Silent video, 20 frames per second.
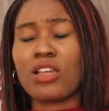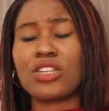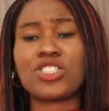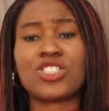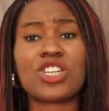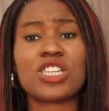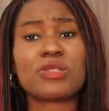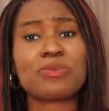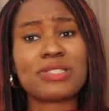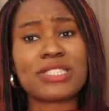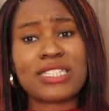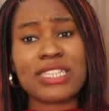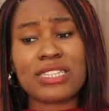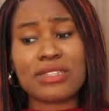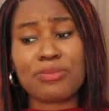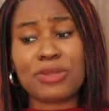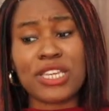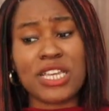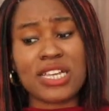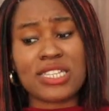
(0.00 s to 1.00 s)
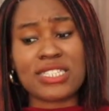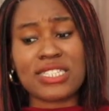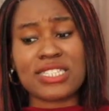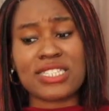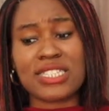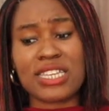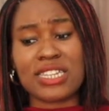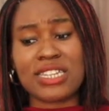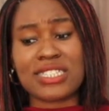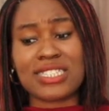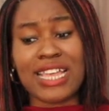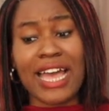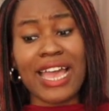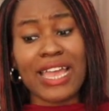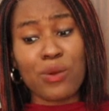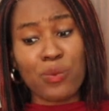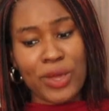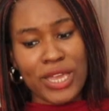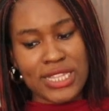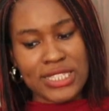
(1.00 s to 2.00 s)
just because they said it's
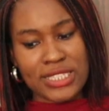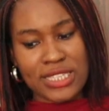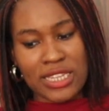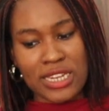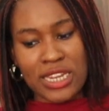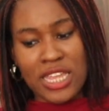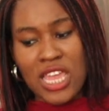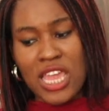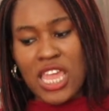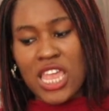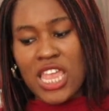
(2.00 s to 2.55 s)
high weighting